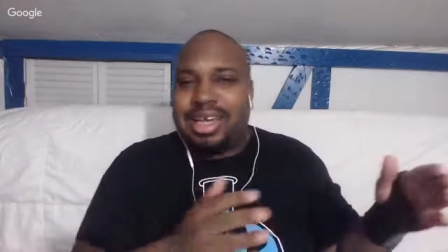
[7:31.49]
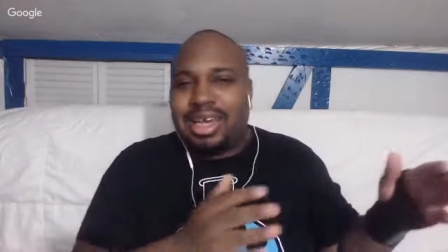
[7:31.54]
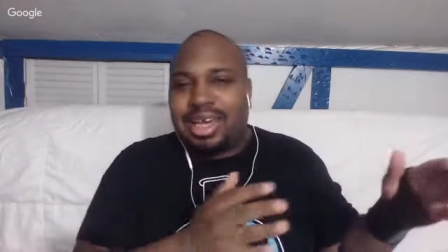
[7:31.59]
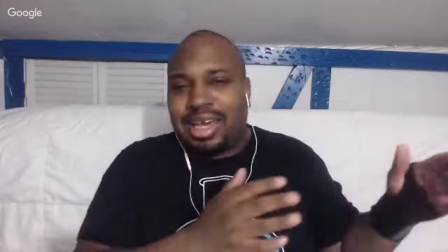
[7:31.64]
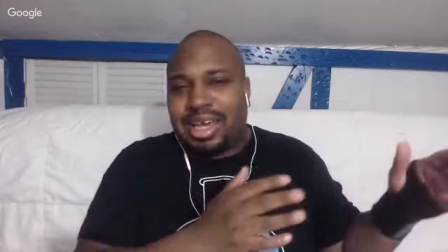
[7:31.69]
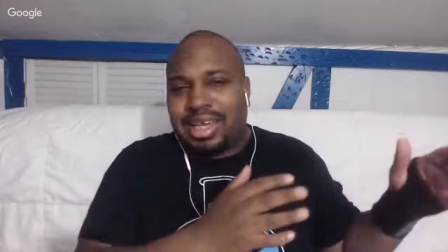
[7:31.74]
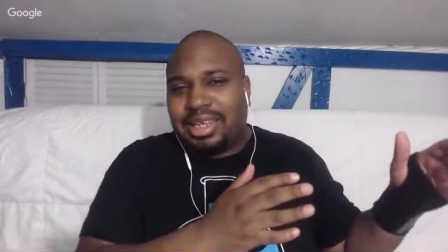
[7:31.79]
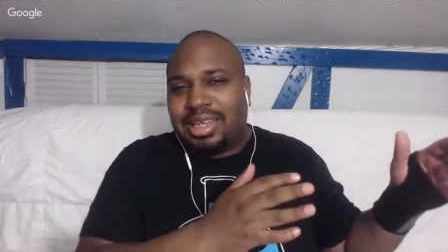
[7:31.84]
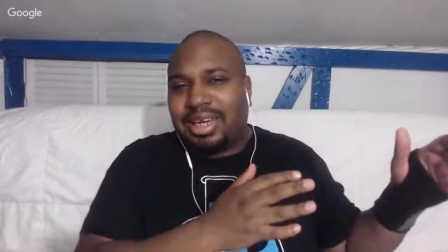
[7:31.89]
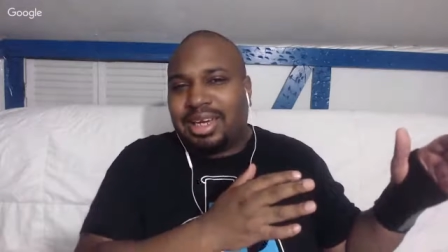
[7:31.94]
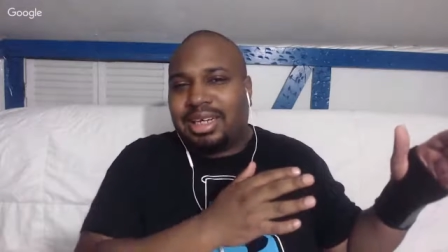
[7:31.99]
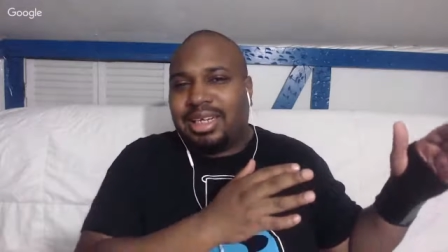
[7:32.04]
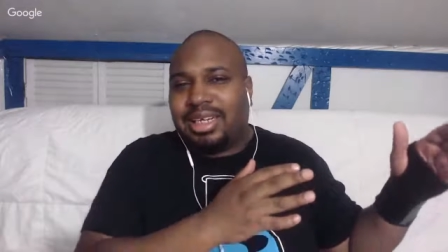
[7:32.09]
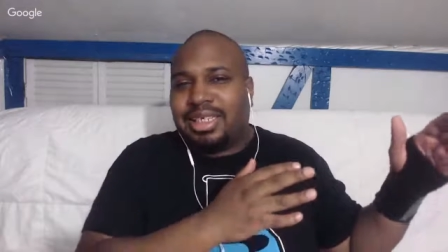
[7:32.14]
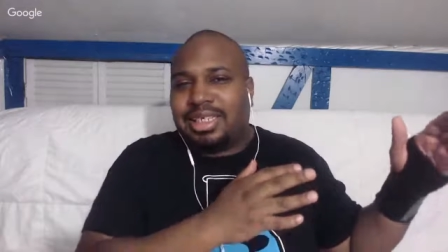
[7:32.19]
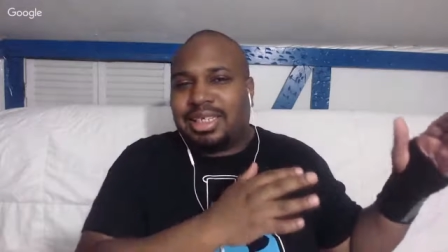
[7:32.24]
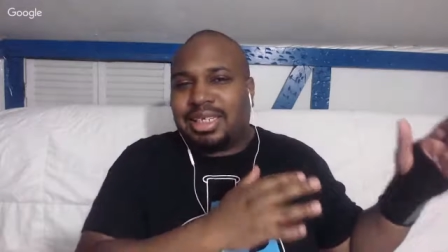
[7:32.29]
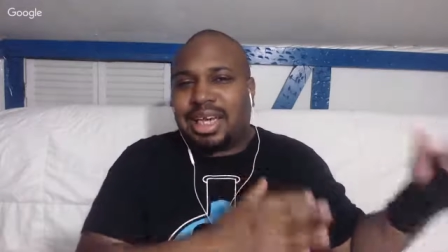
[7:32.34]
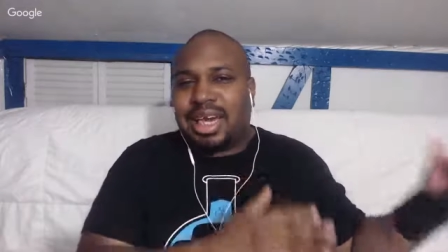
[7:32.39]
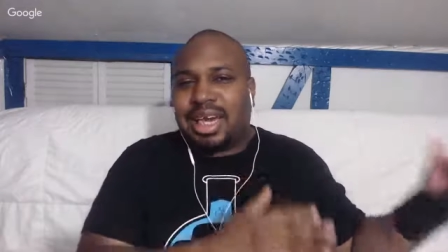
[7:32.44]
and then
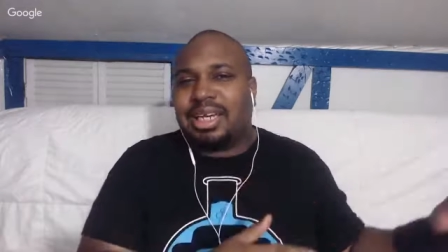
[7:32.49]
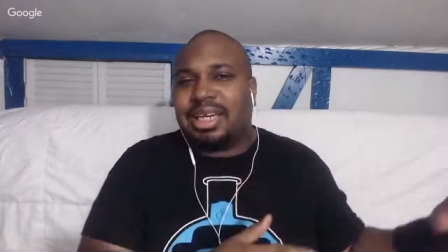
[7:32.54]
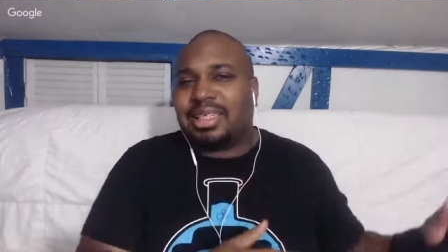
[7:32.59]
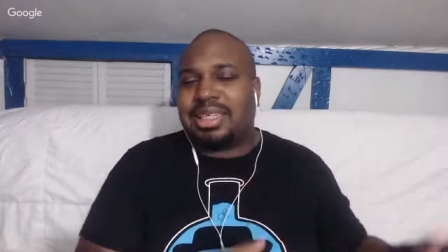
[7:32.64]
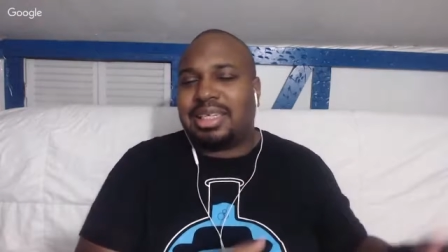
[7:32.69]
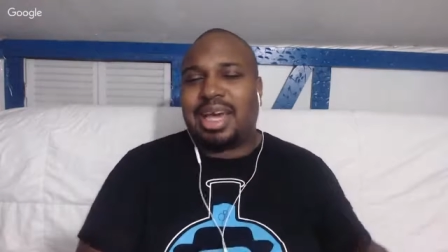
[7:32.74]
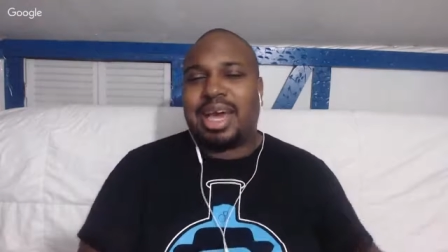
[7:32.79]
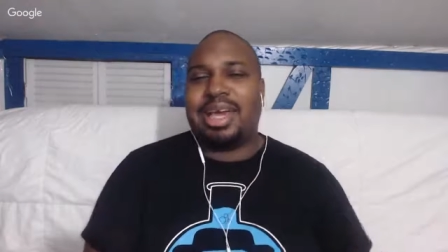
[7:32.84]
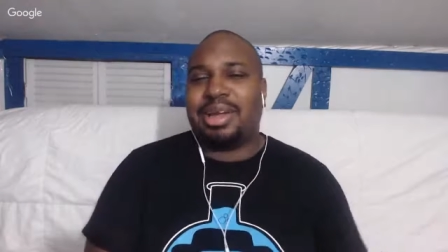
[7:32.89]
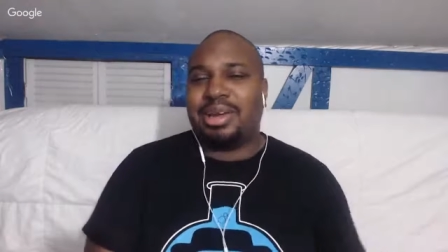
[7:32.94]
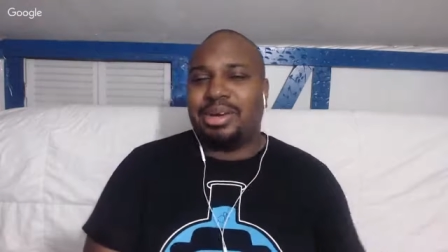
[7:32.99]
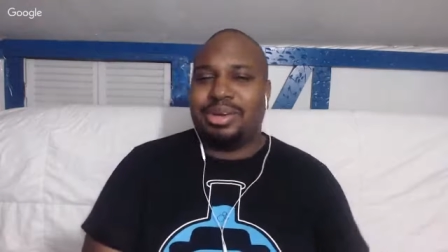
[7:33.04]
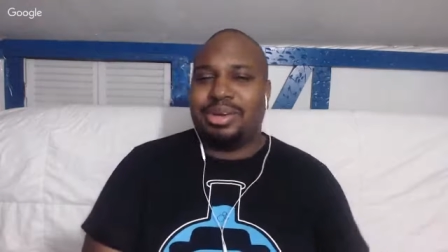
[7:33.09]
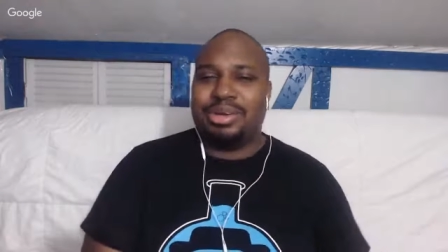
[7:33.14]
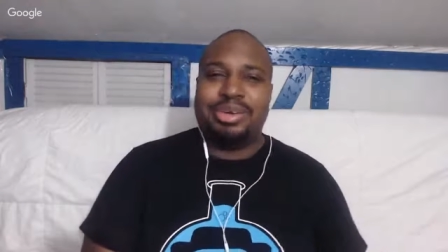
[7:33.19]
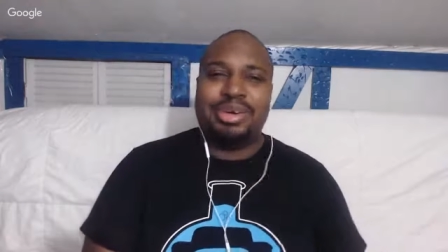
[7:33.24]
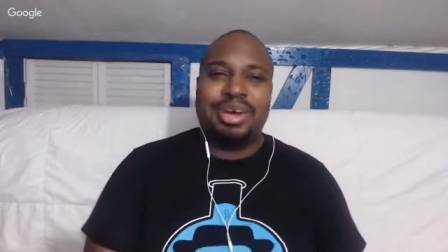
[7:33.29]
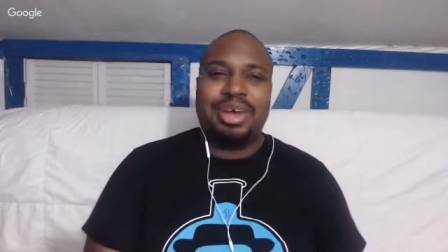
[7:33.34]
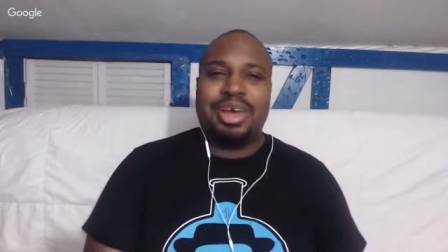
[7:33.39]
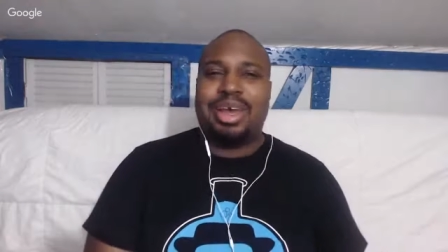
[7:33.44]
he's got a
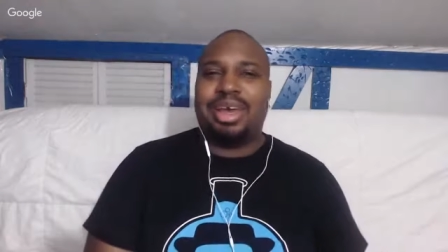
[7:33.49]
tiger.